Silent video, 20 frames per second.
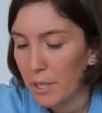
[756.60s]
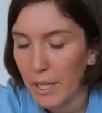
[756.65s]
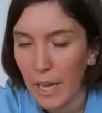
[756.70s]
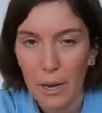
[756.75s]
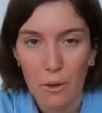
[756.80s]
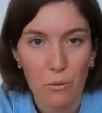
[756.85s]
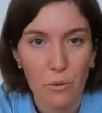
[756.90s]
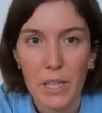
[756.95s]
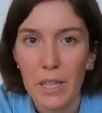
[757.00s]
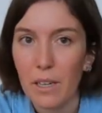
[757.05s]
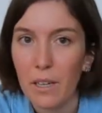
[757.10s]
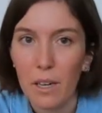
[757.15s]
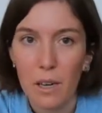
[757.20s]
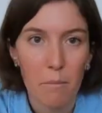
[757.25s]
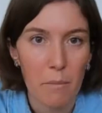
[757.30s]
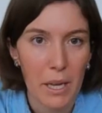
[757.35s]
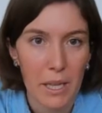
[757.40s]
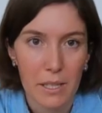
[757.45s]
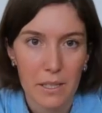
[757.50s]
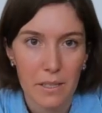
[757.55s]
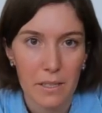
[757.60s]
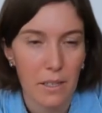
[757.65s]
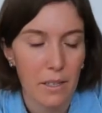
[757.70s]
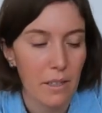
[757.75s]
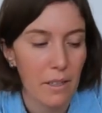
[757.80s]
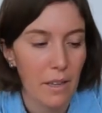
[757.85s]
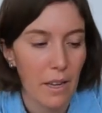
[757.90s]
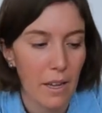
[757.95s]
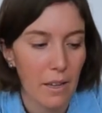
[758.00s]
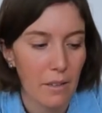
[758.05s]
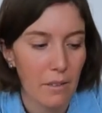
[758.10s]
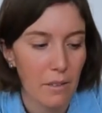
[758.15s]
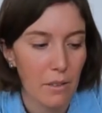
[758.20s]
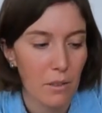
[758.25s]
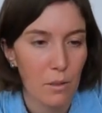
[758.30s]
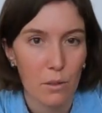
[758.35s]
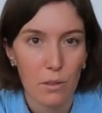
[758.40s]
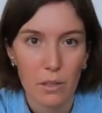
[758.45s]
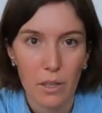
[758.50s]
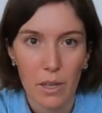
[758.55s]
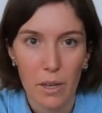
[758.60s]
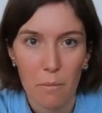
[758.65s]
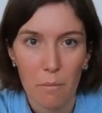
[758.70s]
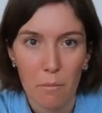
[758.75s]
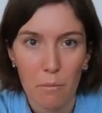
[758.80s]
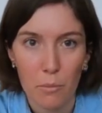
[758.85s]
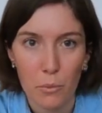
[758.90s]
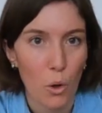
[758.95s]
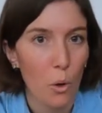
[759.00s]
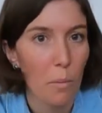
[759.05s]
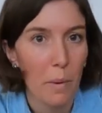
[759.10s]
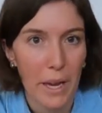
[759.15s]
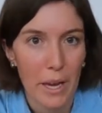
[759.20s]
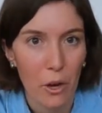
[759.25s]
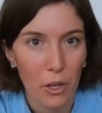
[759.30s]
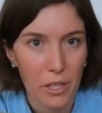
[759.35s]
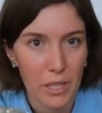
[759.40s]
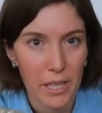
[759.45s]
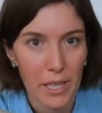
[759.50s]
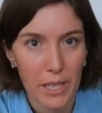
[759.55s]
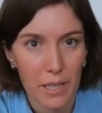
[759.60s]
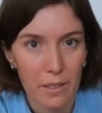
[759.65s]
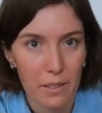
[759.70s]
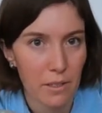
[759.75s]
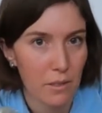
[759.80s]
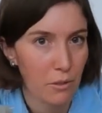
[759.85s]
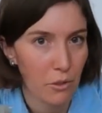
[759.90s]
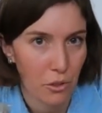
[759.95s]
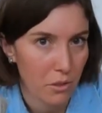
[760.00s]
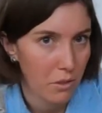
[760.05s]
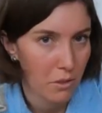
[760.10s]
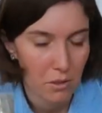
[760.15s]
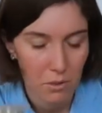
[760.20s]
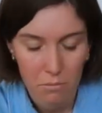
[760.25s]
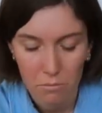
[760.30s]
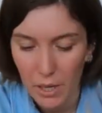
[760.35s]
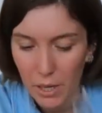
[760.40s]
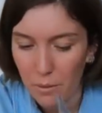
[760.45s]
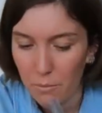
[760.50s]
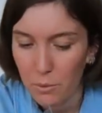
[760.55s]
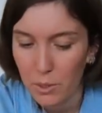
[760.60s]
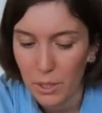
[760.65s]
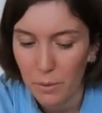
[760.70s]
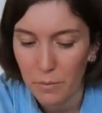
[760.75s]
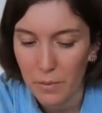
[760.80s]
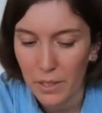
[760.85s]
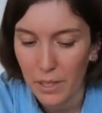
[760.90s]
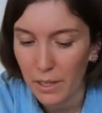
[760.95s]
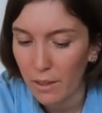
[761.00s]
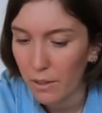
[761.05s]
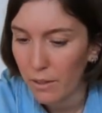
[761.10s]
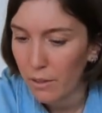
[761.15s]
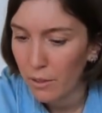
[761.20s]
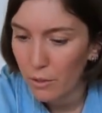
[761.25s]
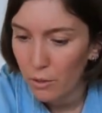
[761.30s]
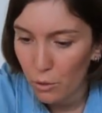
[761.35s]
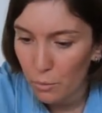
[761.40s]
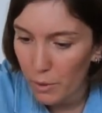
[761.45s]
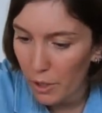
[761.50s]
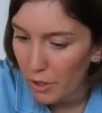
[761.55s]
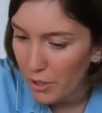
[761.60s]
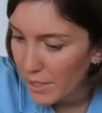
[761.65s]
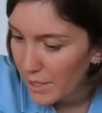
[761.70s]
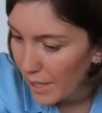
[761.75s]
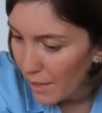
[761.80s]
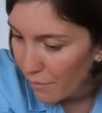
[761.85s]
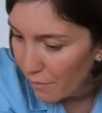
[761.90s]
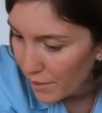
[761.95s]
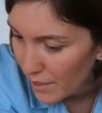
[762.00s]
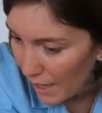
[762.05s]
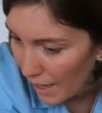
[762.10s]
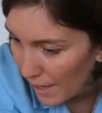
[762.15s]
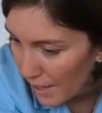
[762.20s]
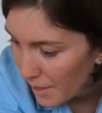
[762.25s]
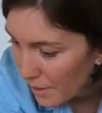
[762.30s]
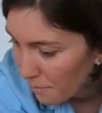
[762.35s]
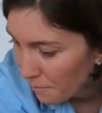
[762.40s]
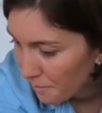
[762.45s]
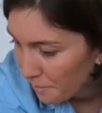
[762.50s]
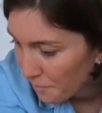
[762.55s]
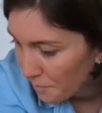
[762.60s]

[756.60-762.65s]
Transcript: diarrhea medicine and probiotics, just something to be on the safe side.